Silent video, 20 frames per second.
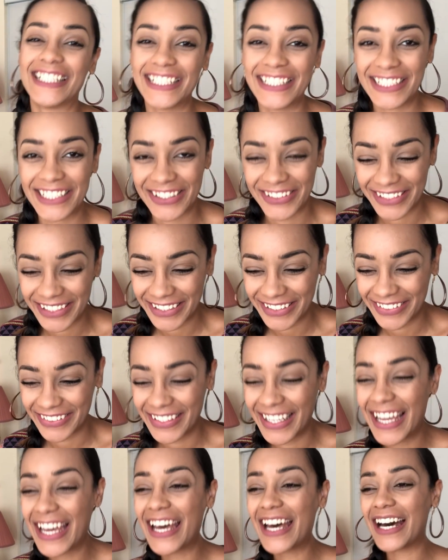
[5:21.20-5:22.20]
to show you
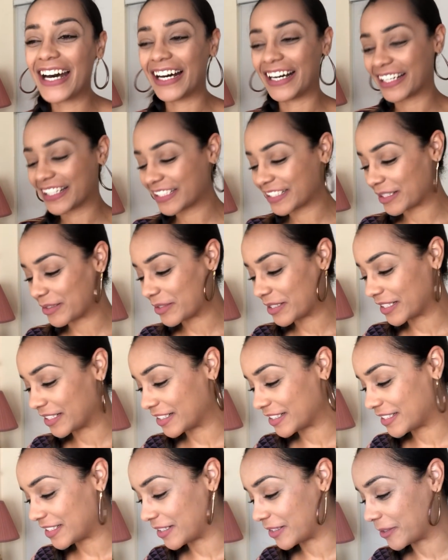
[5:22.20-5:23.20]
uh,
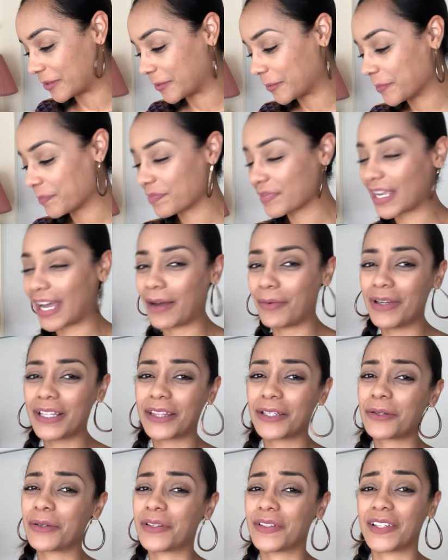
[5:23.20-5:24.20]
closer. So I went
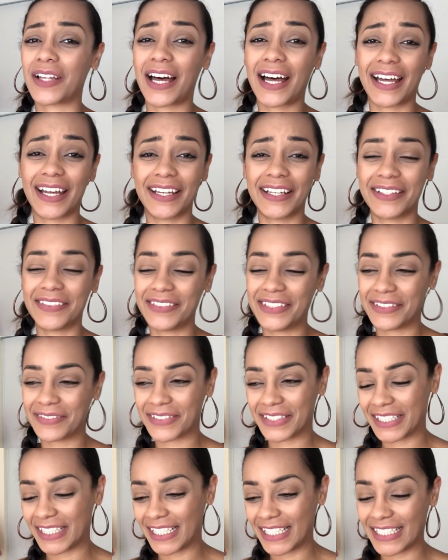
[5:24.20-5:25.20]
through a lot of
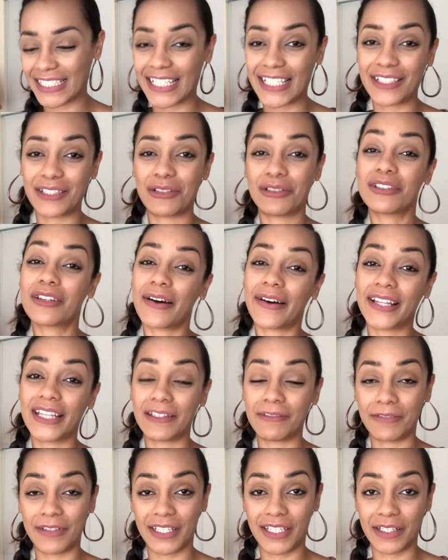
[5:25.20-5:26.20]
different things. As you saw in
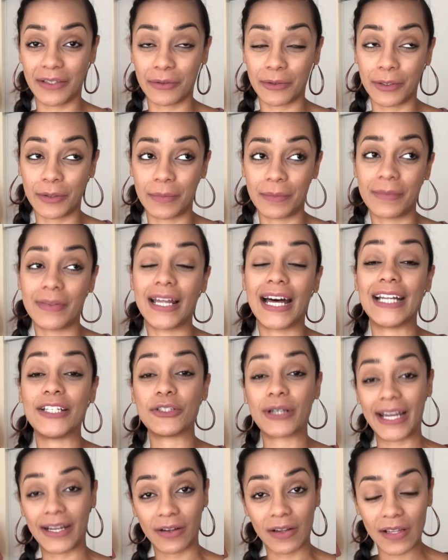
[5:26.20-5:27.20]
the fitting room, I
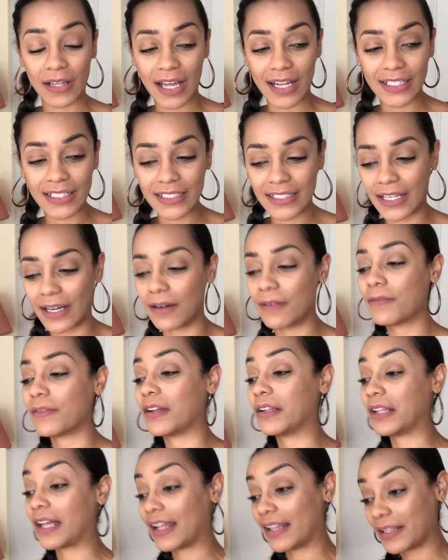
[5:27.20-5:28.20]
tried on a lot of stuff.
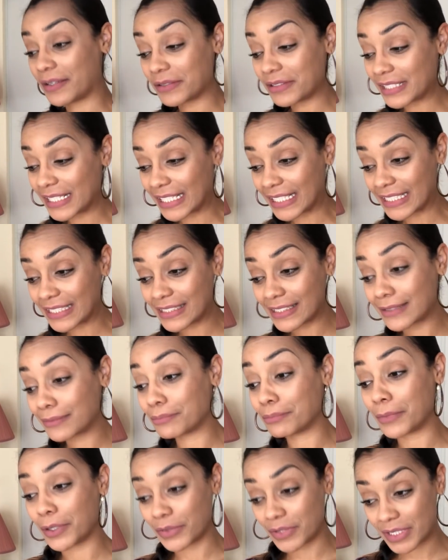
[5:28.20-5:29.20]
A lot of those things,
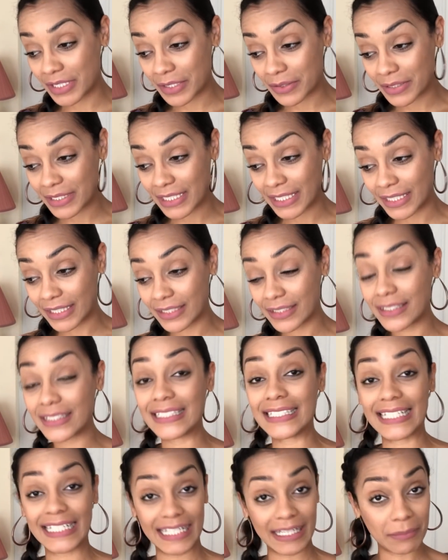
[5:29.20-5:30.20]
most of those things
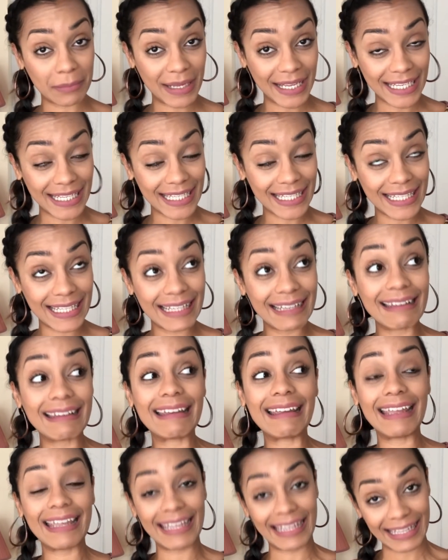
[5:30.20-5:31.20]
didn't make it
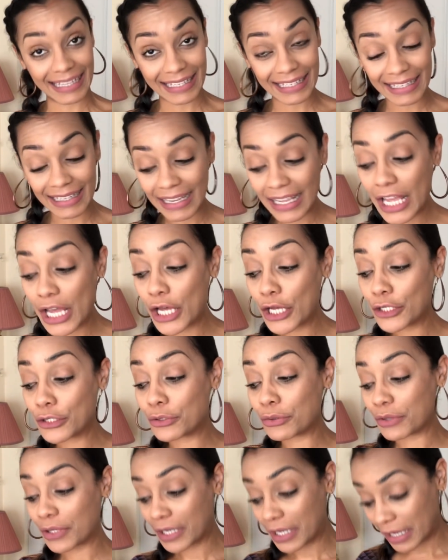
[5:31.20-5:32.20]
in
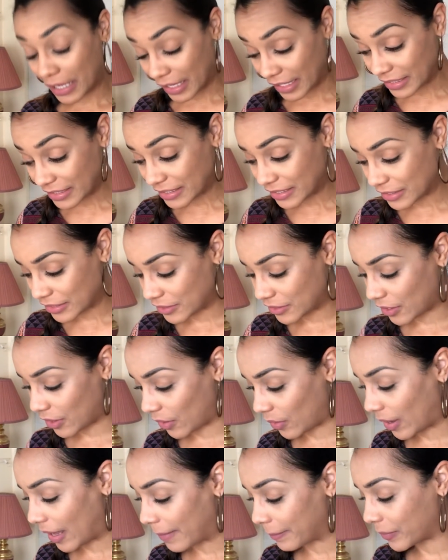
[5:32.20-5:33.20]
to the cut.
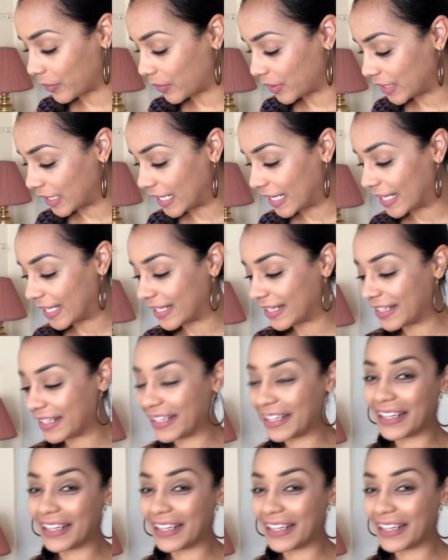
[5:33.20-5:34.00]
So I'm going ahead